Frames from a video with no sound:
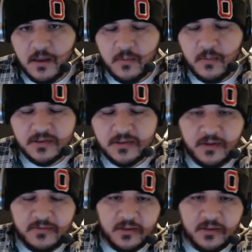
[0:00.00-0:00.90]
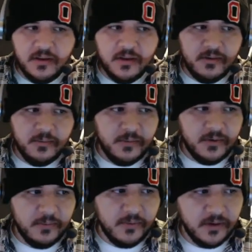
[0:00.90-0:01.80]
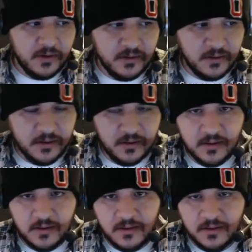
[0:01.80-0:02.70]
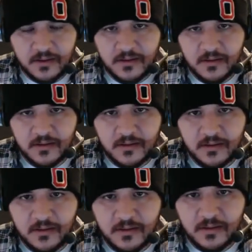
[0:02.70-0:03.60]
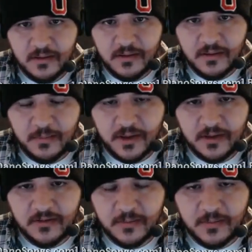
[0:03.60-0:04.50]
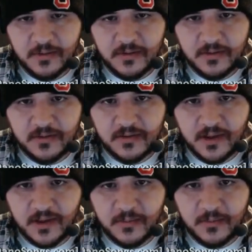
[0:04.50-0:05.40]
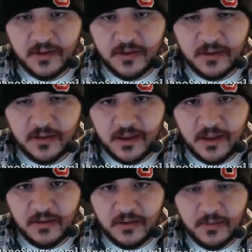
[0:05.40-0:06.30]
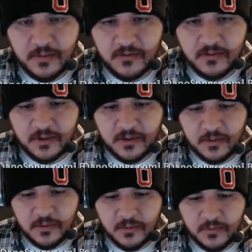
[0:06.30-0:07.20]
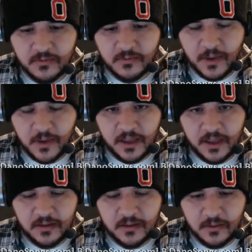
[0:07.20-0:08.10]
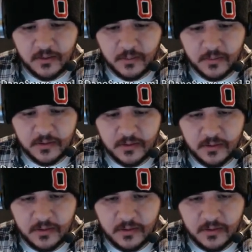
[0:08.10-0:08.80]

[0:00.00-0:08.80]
once I'm off of Gilly, I gotta remember to bring the my experiments inside once I get that mystery goo from high Gilly orbit.